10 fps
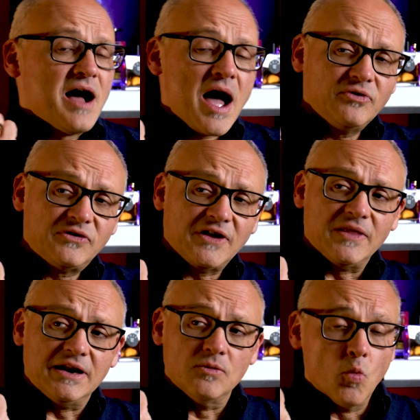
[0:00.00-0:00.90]
I would say
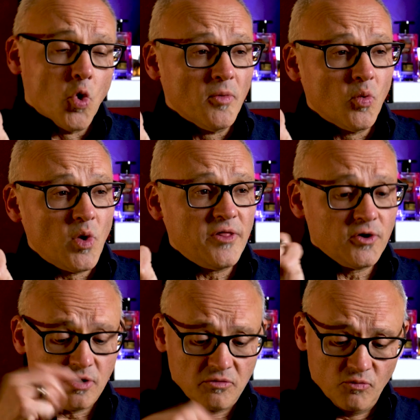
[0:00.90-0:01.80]
that in warmer
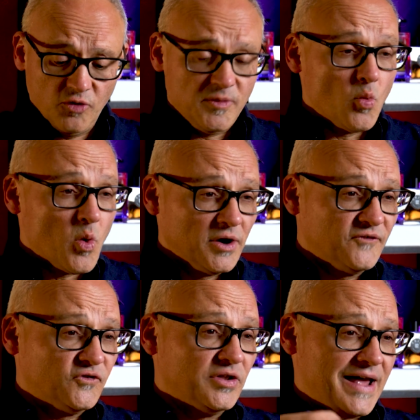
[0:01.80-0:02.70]
weather would be
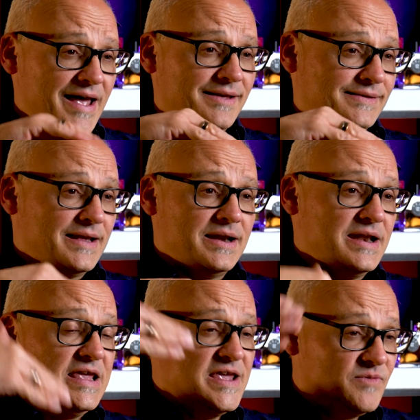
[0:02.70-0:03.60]
wonderful as
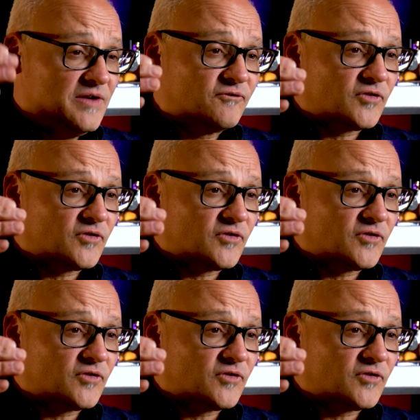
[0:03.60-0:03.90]
an evening